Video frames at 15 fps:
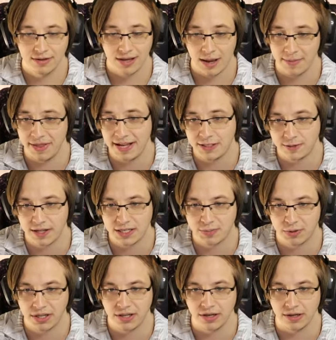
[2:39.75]
I mean, that's that's
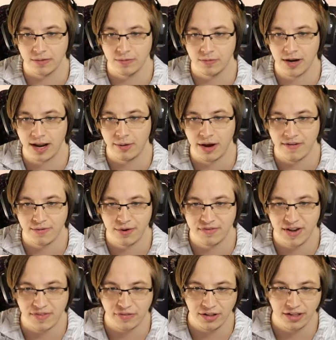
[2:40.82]
pretty good, right? We've
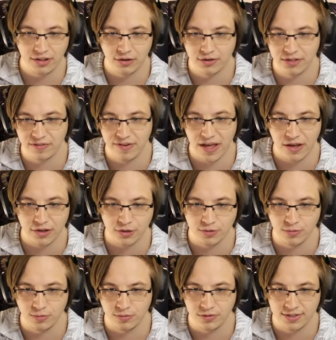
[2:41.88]
definitely learned to
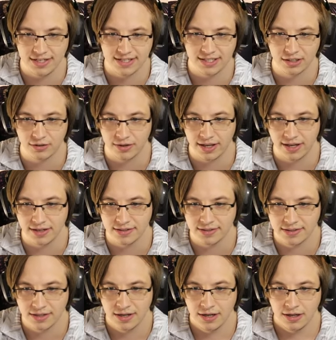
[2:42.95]
value decent
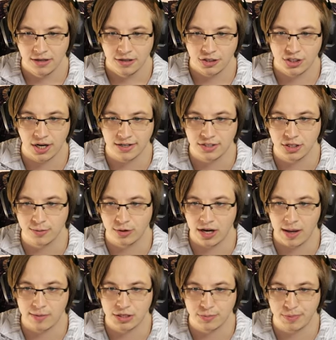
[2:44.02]
grenades. Shots do more
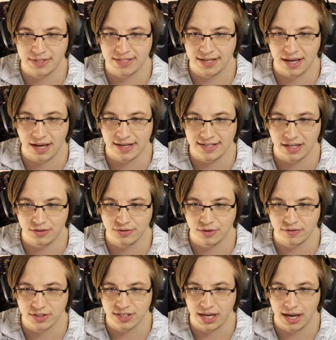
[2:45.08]
damage, but uh, tilt
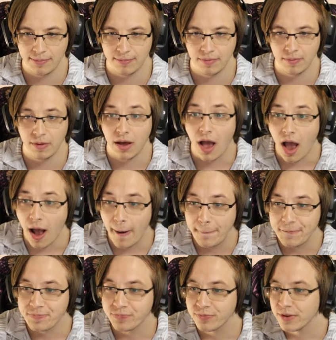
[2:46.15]
over time.
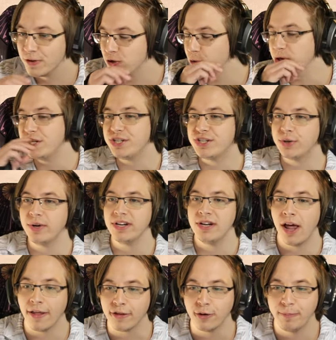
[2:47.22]
Do we just do
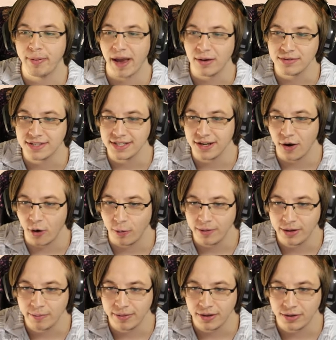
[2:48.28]
another bouncy
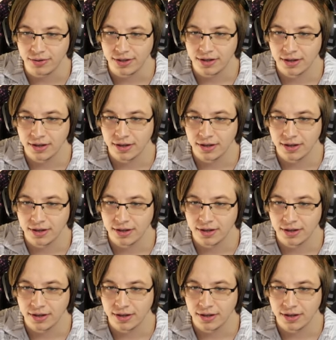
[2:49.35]
homing build?